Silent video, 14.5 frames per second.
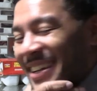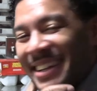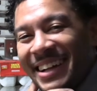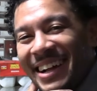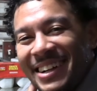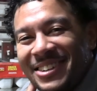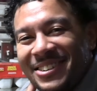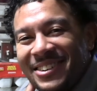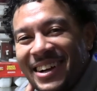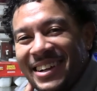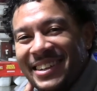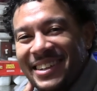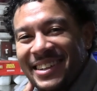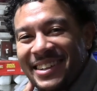I know
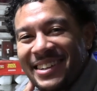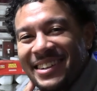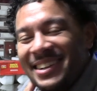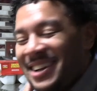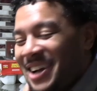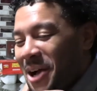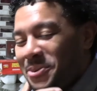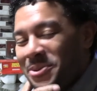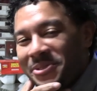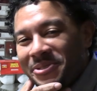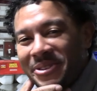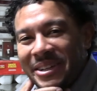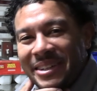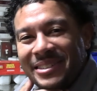I can. I
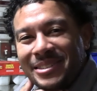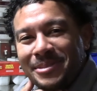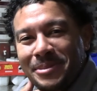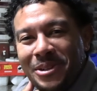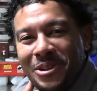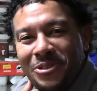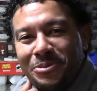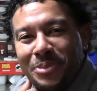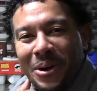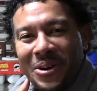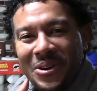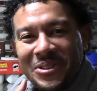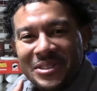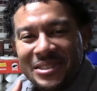won't forget them
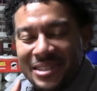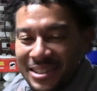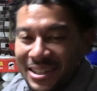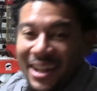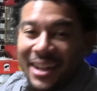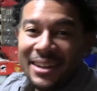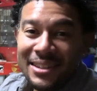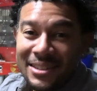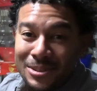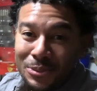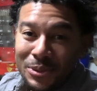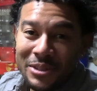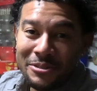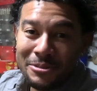goofballs. And at least
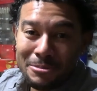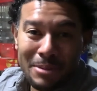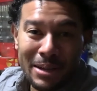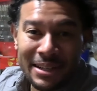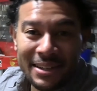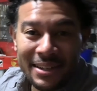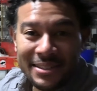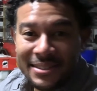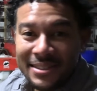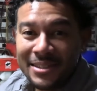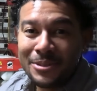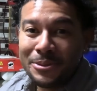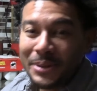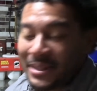one of them is my cousin
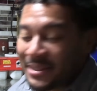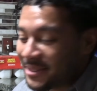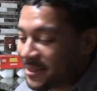anyway.